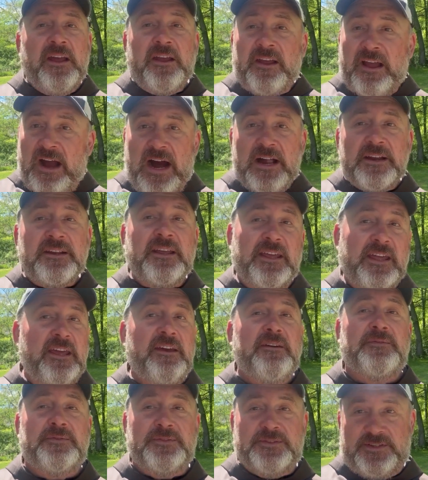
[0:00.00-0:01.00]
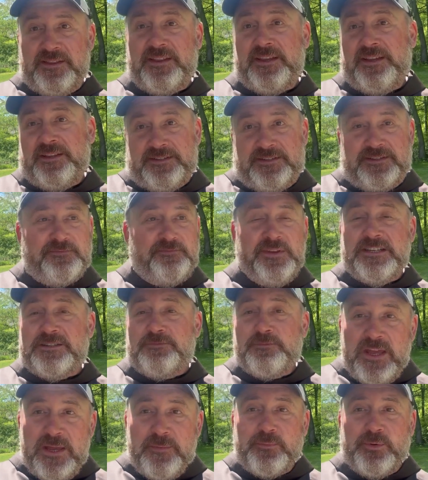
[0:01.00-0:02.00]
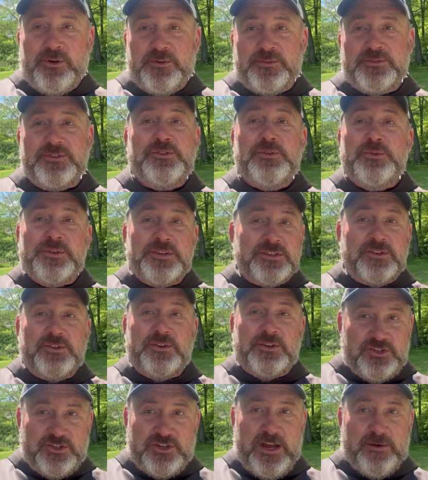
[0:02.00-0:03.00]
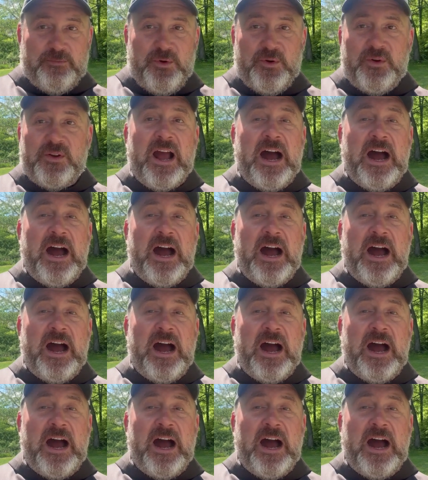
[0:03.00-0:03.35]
God gives these people to this good shepherd.